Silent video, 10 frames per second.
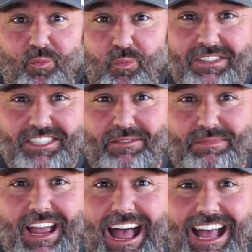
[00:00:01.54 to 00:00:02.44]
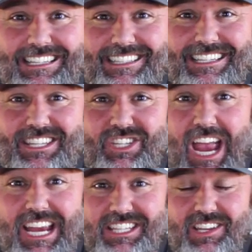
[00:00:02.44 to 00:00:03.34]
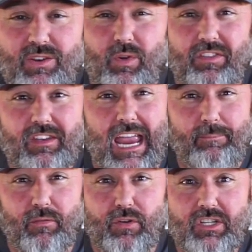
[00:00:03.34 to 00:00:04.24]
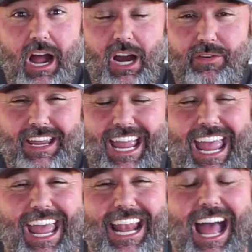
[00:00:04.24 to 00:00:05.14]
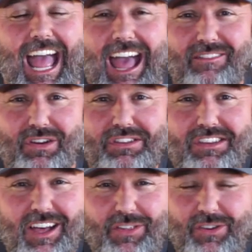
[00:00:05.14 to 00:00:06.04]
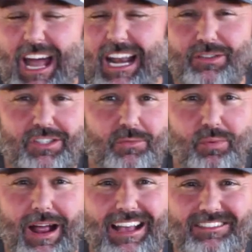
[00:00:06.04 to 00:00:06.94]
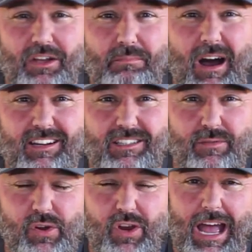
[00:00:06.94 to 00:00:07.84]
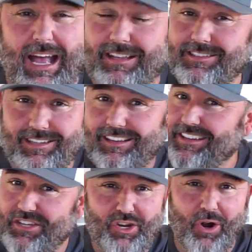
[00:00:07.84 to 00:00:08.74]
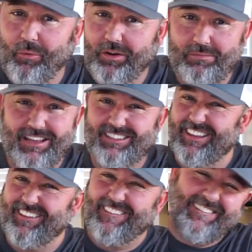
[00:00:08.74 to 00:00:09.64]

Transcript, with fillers: What's up guys? It's Jason with Napier Photography and I have another kind of a surprise unboxing for you guys. You don't want to miss it.